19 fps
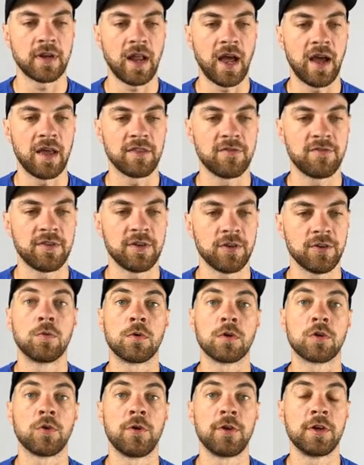Add the field,
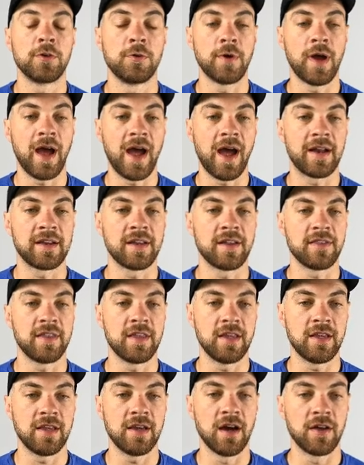we're going to add
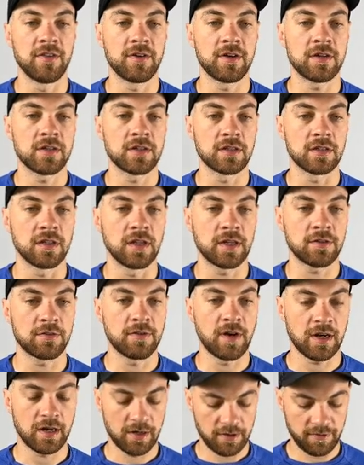the other linked
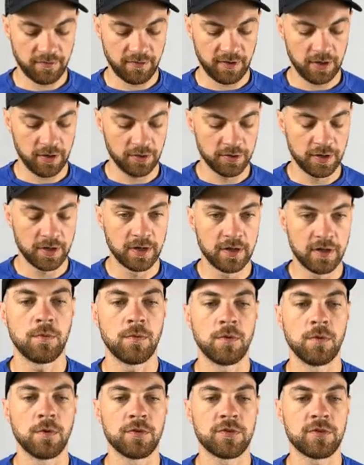record field.
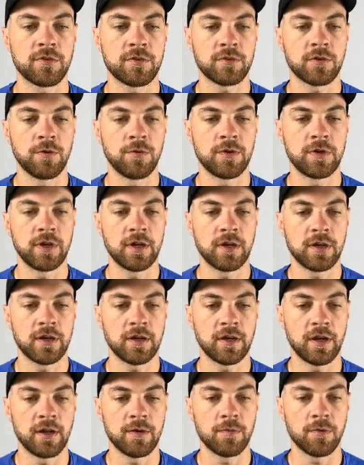We will go in
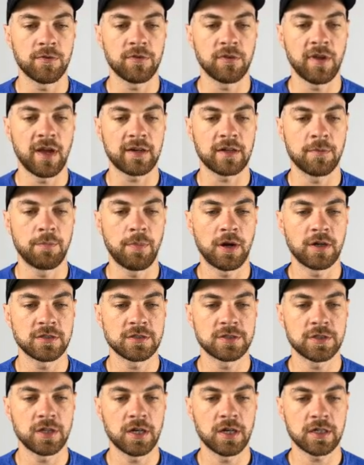here and we'll select part
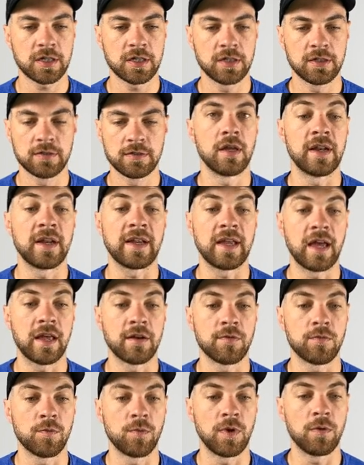stock. And
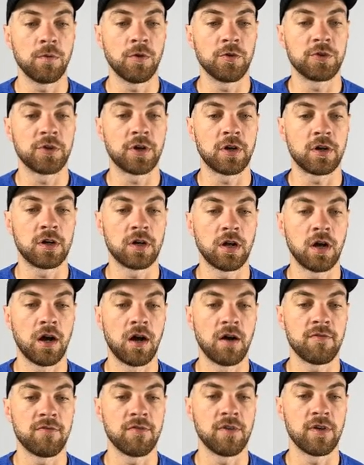again, we will turn
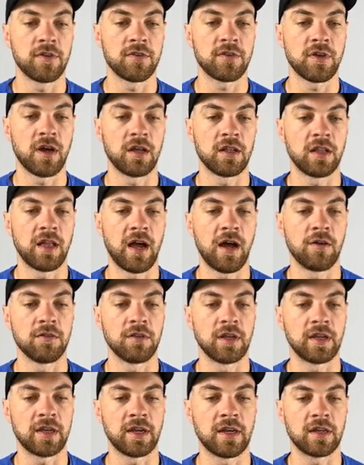off this allow
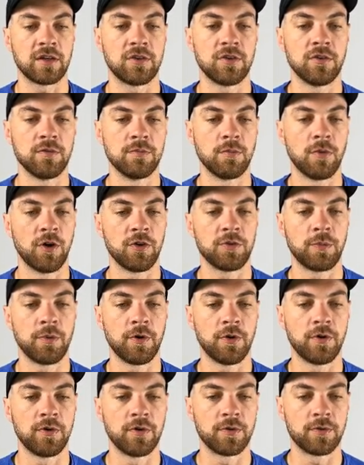linking to
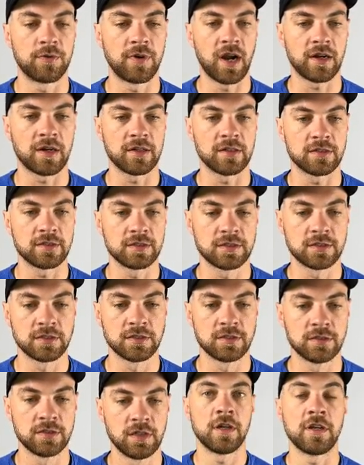multiple records.
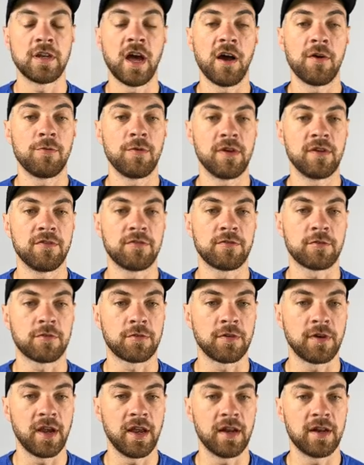And now we've
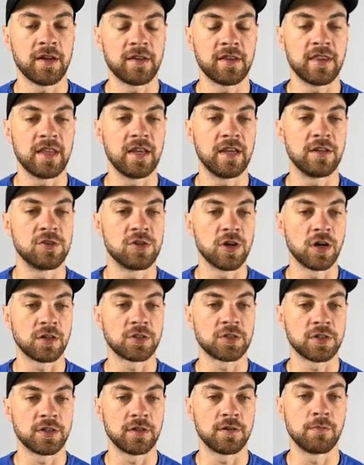created the
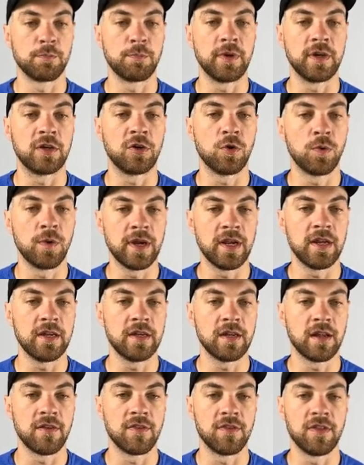junction
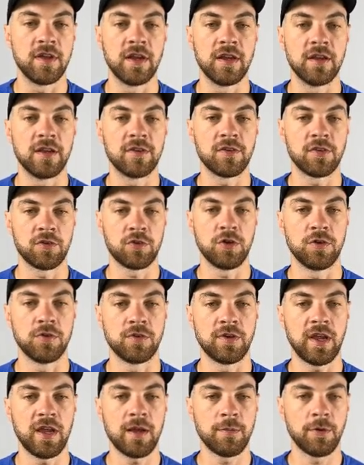between these two
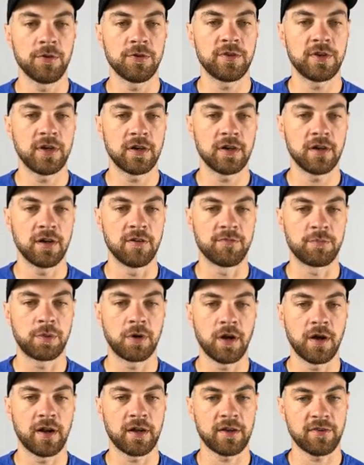tables here of
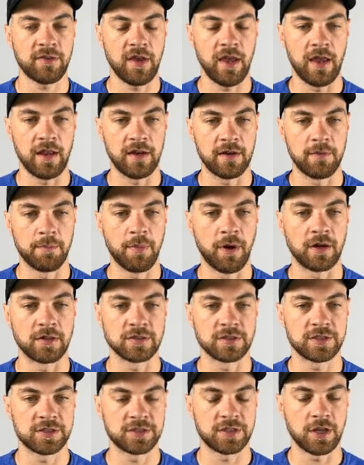products and
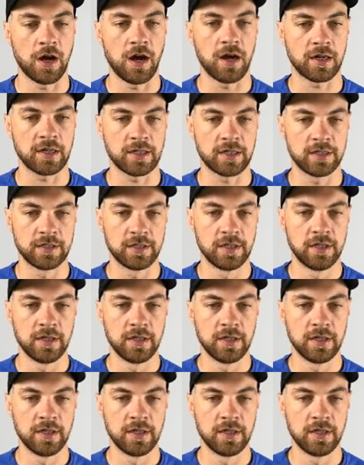part stock.